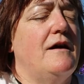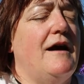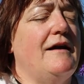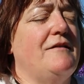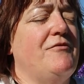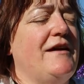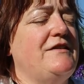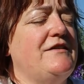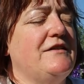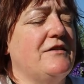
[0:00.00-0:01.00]
I
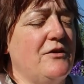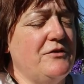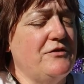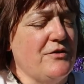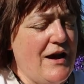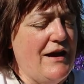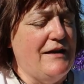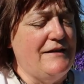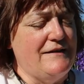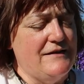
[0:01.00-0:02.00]
invite you to close your
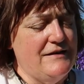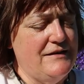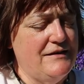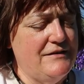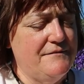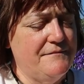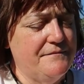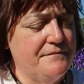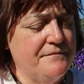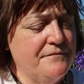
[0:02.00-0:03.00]
eyes
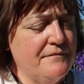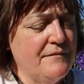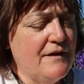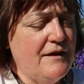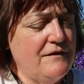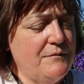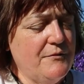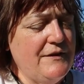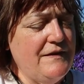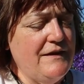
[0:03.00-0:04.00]
and to
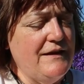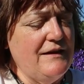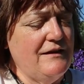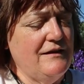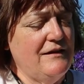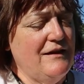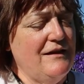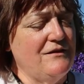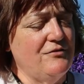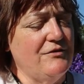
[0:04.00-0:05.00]
breathe in
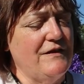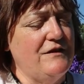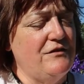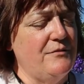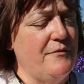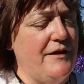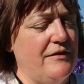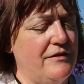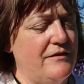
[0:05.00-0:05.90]
and to release your breath.